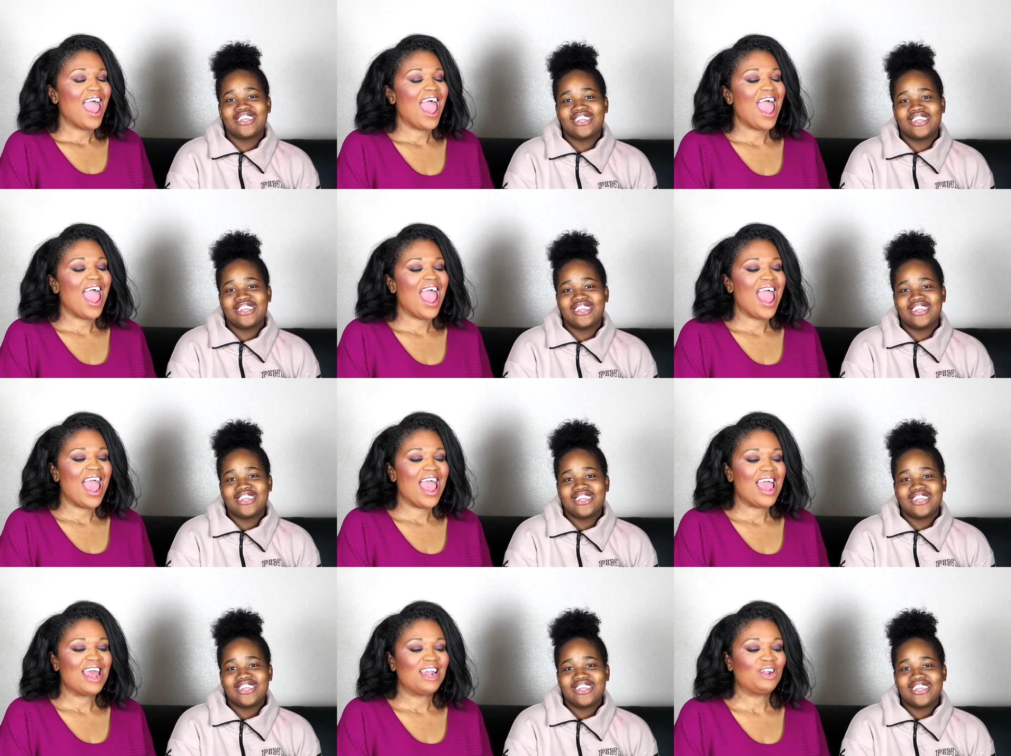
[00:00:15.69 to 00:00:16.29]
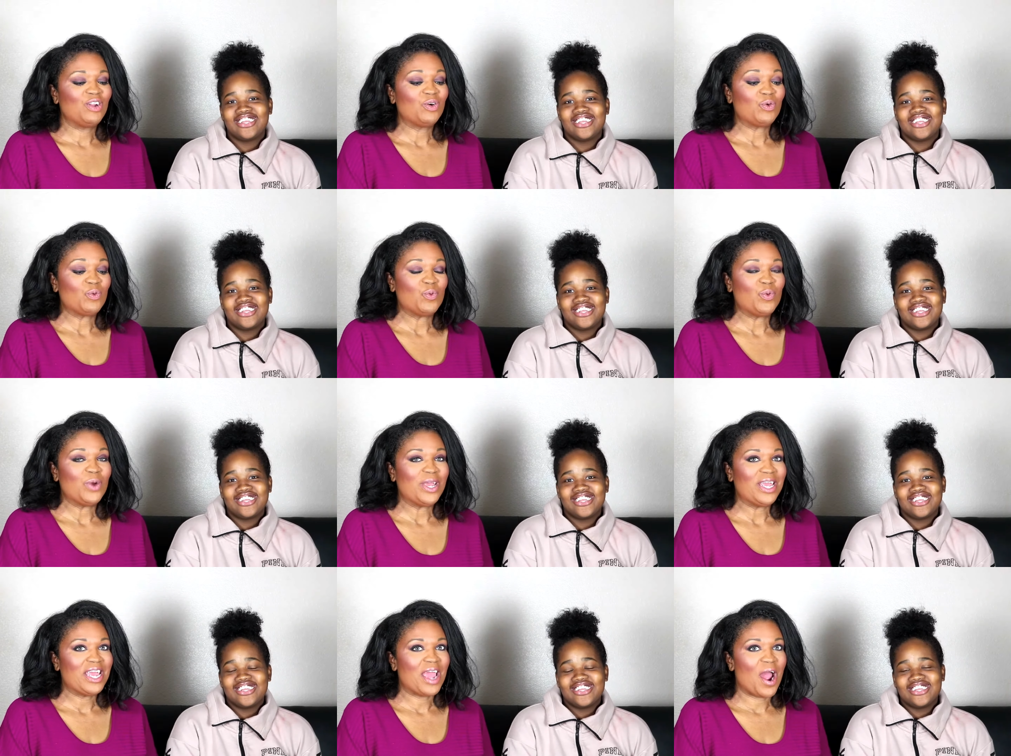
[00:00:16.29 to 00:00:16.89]

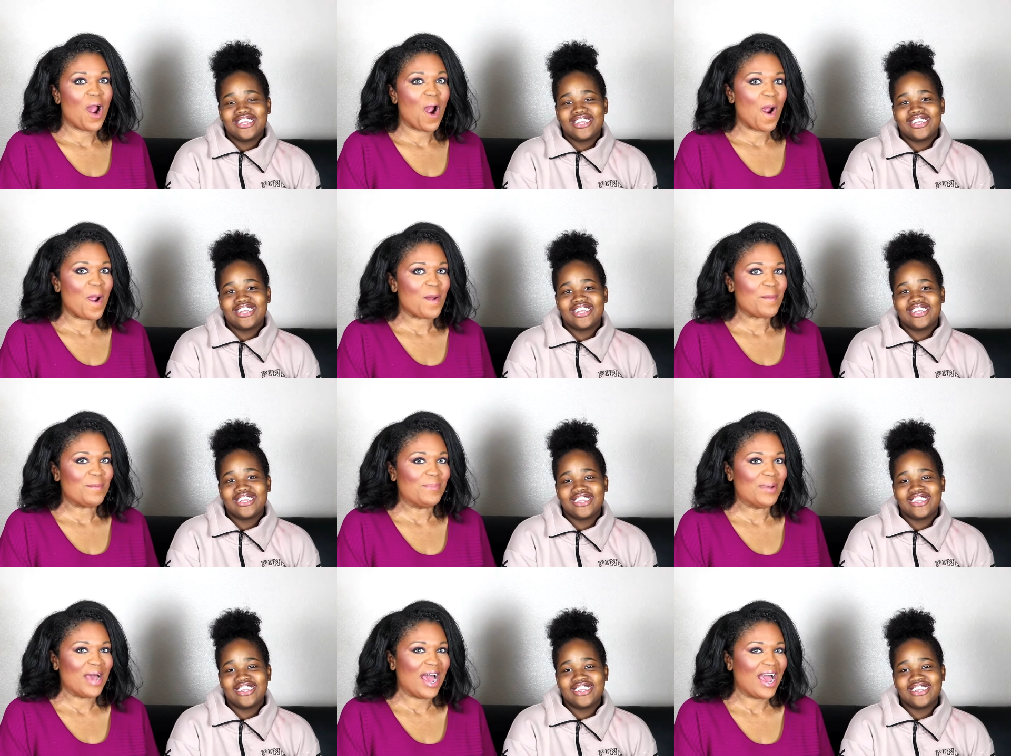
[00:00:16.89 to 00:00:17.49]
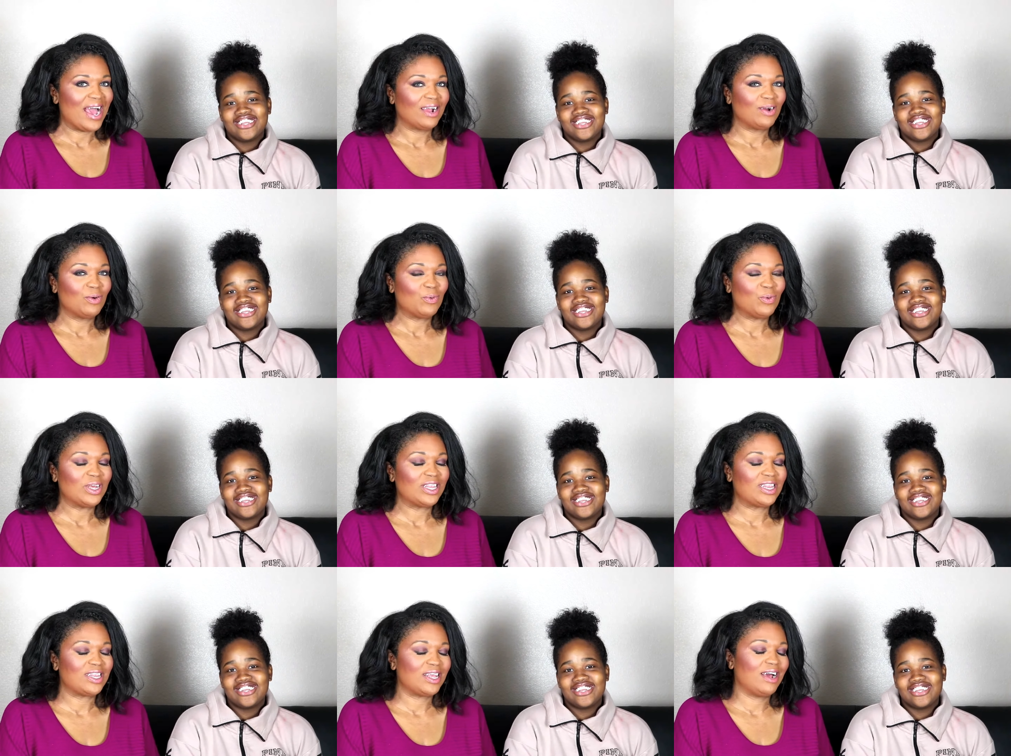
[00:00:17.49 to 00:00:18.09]
Speaker 1: and we are back
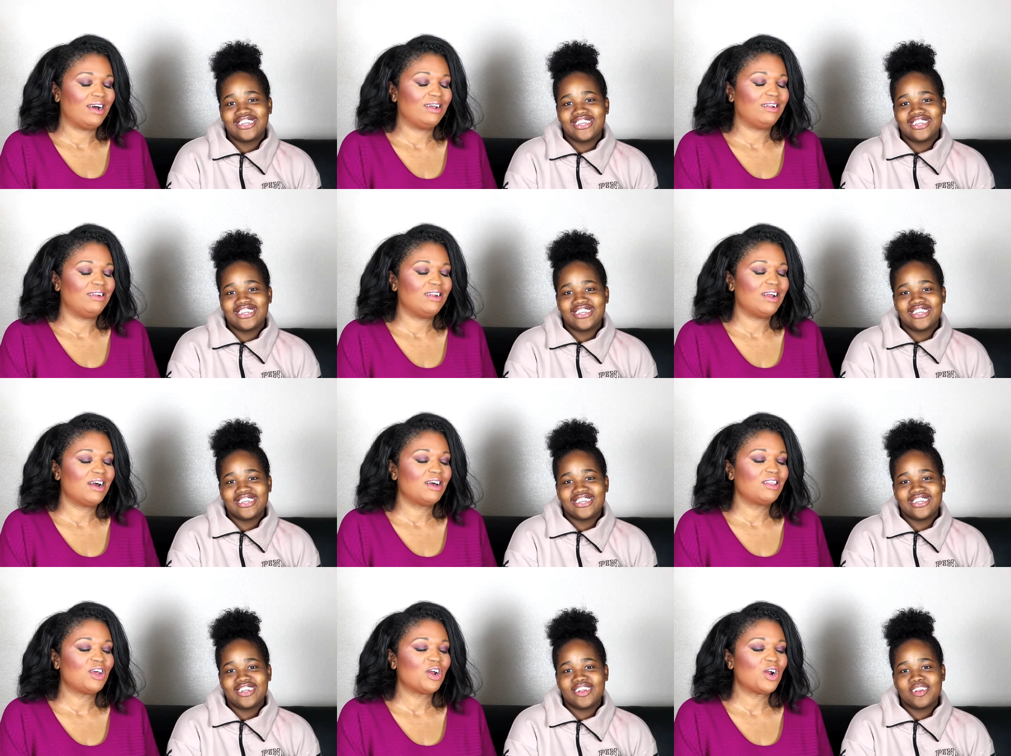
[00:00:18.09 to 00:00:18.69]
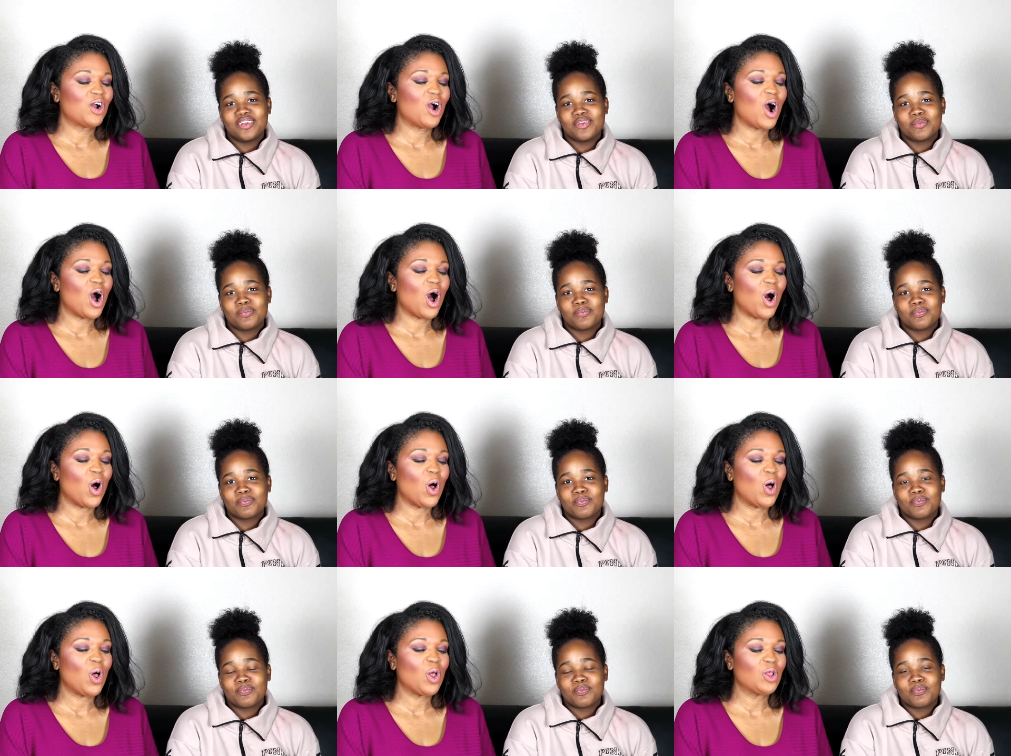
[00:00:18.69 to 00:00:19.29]
with another
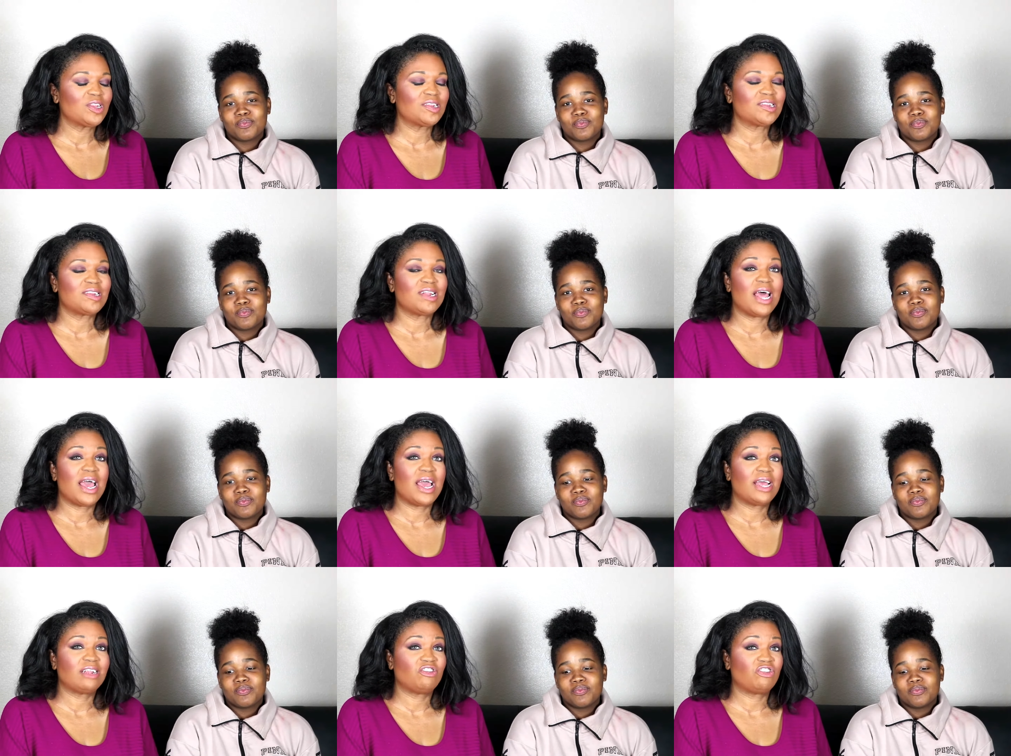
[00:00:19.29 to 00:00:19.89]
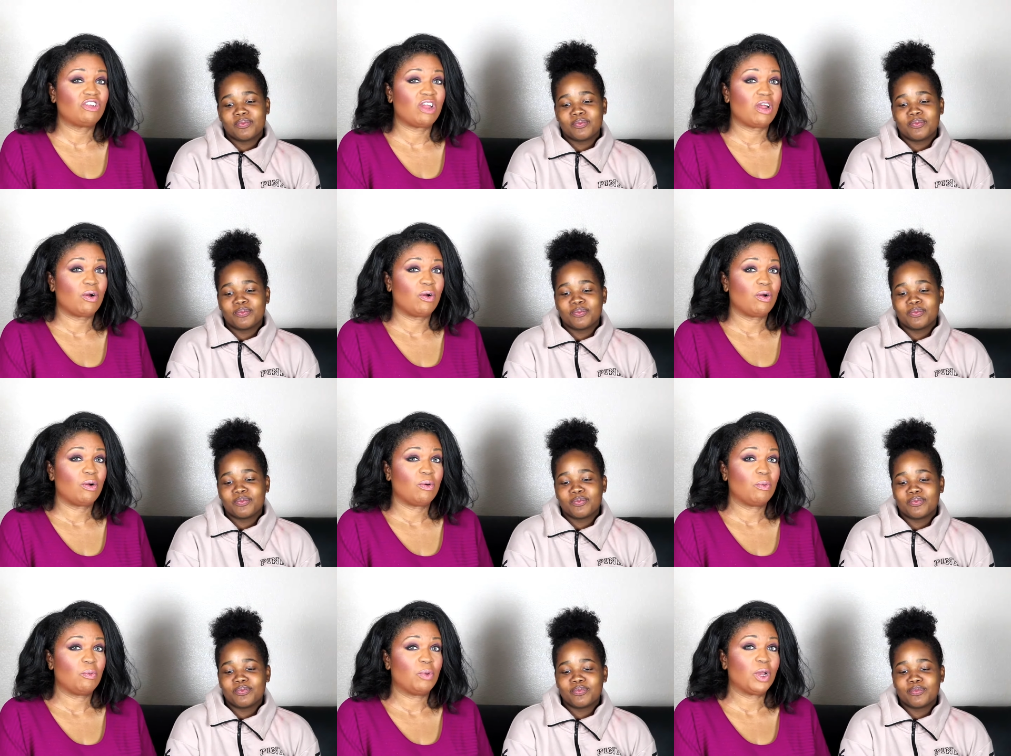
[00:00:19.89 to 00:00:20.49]
haul slash.
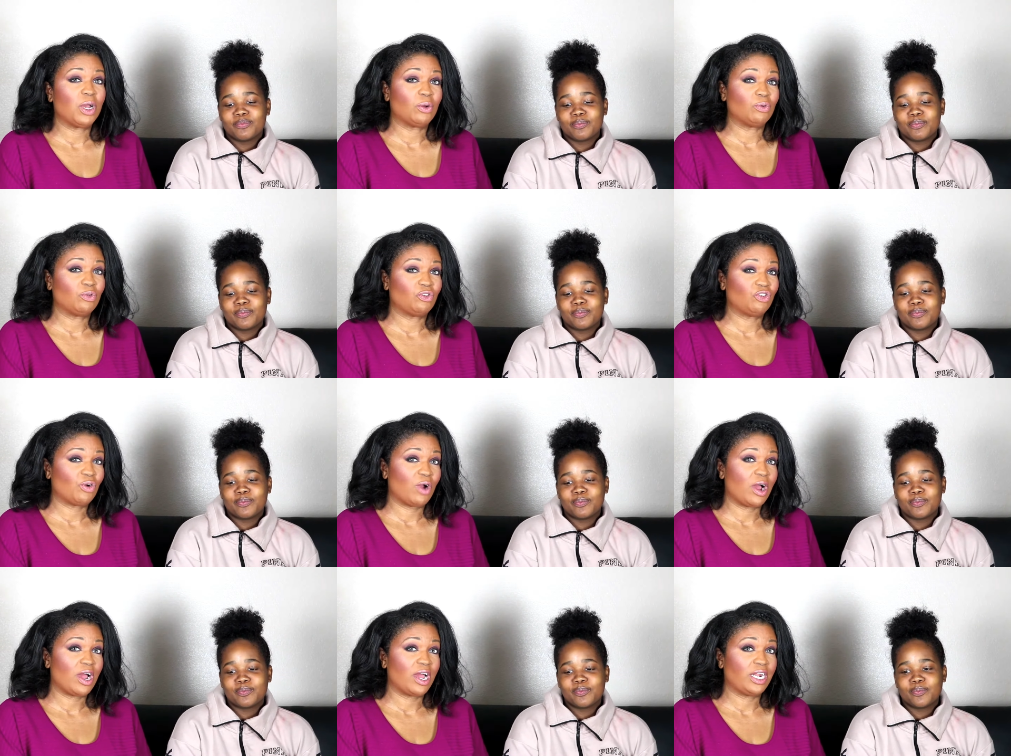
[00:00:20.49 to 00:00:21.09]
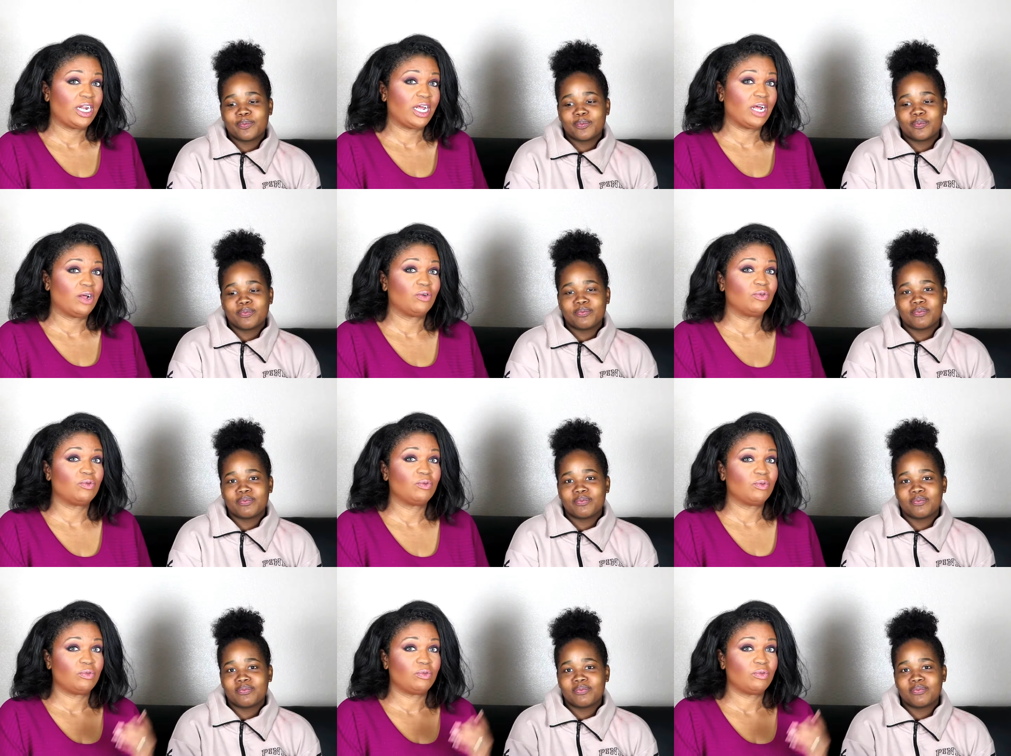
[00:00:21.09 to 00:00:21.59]
We're gonna try it.